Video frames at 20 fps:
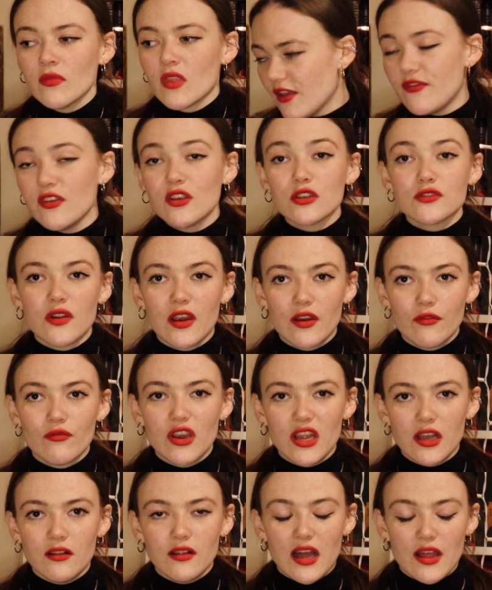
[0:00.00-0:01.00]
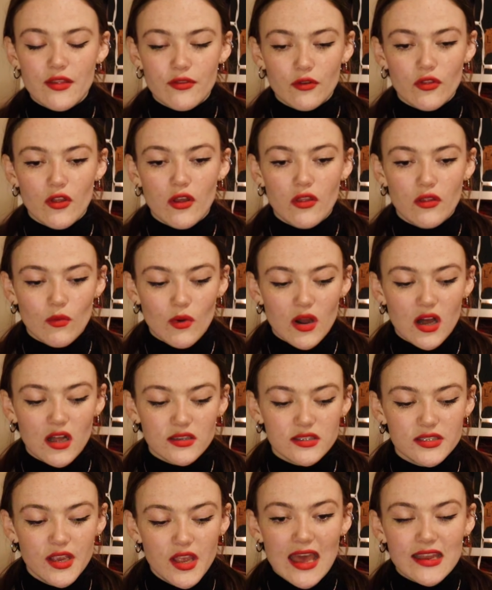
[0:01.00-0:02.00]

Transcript: It feels very real, I thought though, the world,